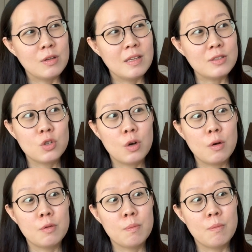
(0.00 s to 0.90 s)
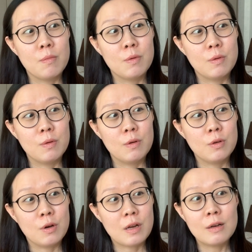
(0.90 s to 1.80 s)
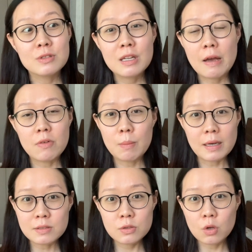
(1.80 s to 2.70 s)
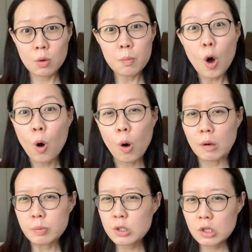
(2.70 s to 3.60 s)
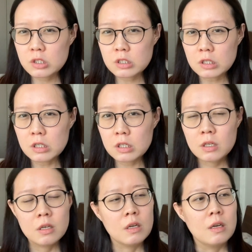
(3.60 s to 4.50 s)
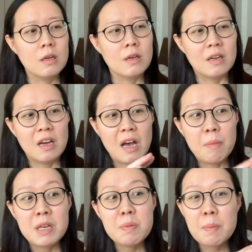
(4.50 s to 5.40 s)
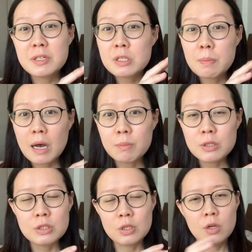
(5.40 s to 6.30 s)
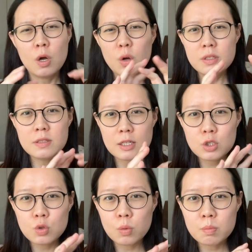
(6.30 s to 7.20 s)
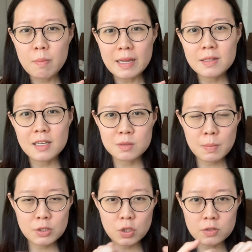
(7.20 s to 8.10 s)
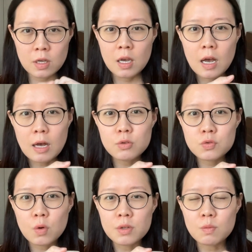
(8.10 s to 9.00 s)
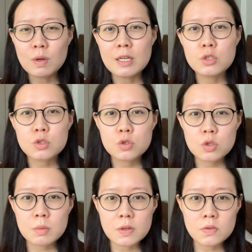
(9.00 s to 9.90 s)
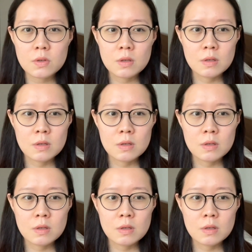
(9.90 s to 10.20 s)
does your counselor have a master's or a PhD? How many papers he published and all that. All these actually don't matter as much as how strong the relationship is.